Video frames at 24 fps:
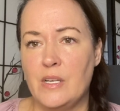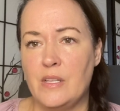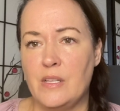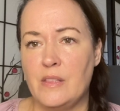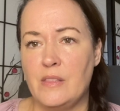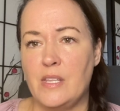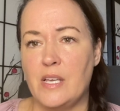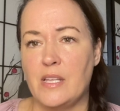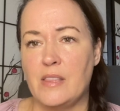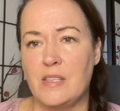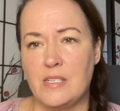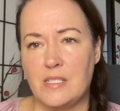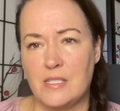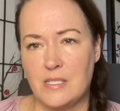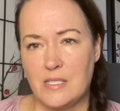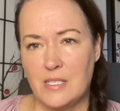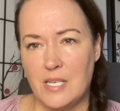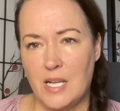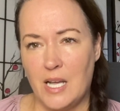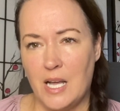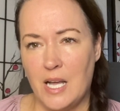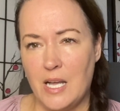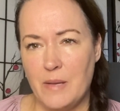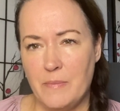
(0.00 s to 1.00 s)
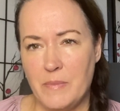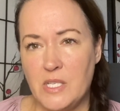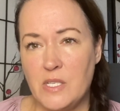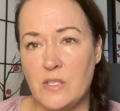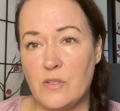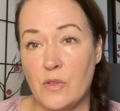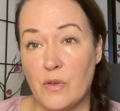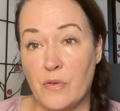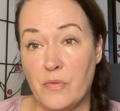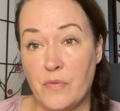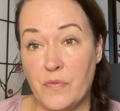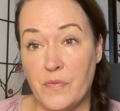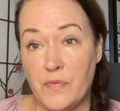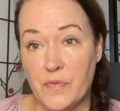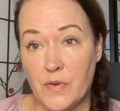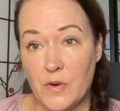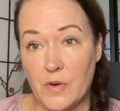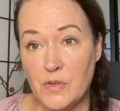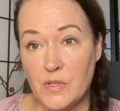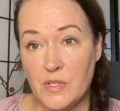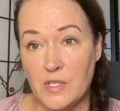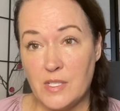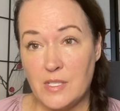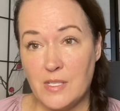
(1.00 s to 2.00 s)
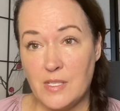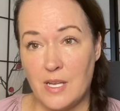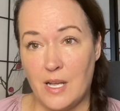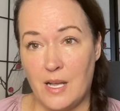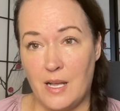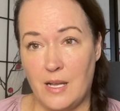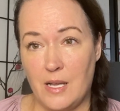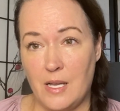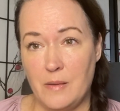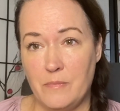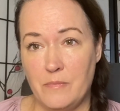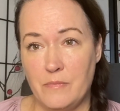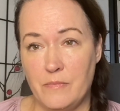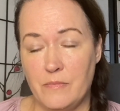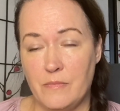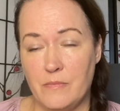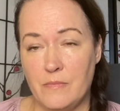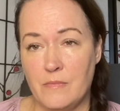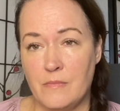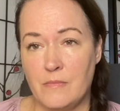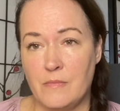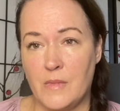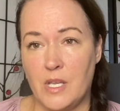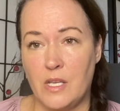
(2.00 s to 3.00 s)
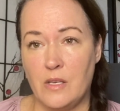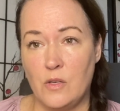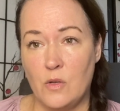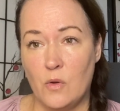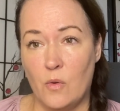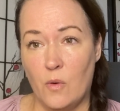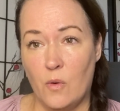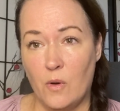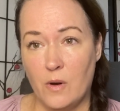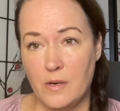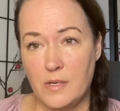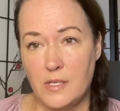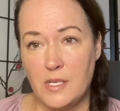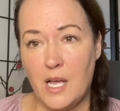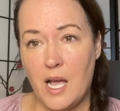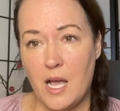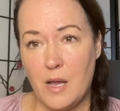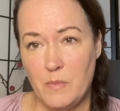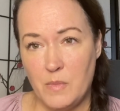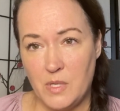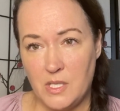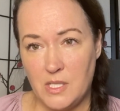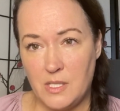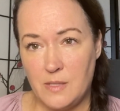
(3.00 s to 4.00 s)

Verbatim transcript: that this time is the first time in your time and